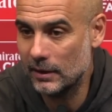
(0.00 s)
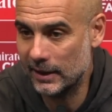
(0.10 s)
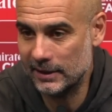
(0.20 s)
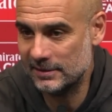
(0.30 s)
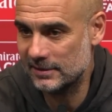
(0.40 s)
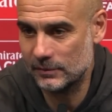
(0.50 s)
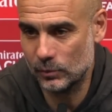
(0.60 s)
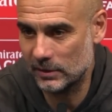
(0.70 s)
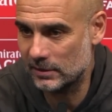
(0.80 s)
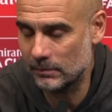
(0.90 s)
And this is
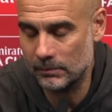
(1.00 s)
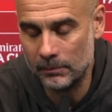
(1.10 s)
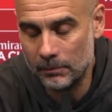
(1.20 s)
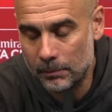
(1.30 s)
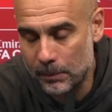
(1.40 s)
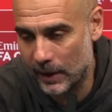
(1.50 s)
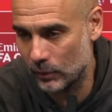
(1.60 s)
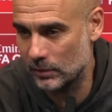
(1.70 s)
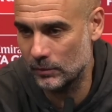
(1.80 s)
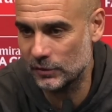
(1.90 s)
what I'm
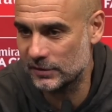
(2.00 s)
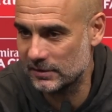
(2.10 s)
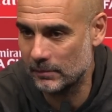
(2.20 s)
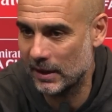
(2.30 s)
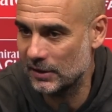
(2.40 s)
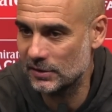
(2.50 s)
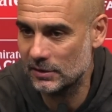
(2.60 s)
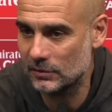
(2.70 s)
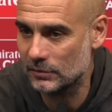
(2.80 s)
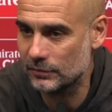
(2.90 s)
proud the most as a
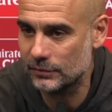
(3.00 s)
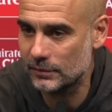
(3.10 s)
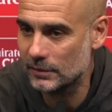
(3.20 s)
manager of.